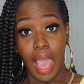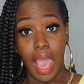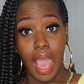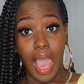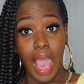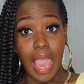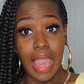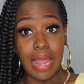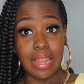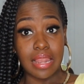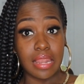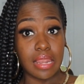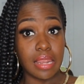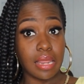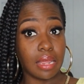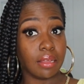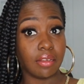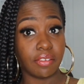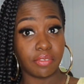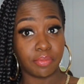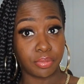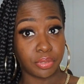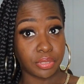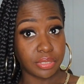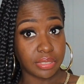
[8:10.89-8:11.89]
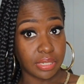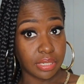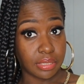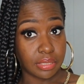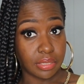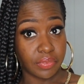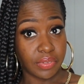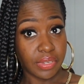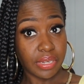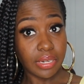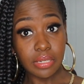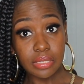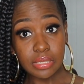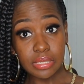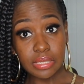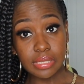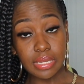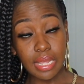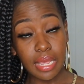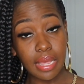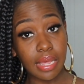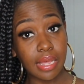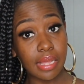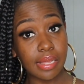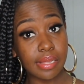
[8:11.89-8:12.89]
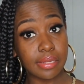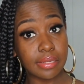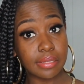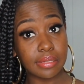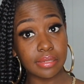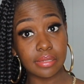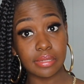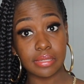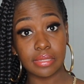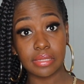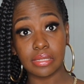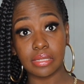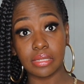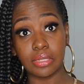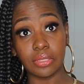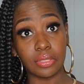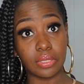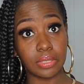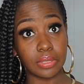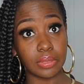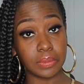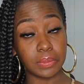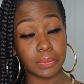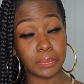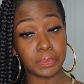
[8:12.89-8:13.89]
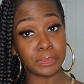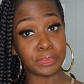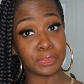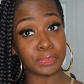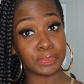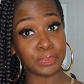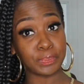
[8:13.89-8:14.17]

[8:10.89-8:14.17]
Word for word: I love protective hairstyles. You know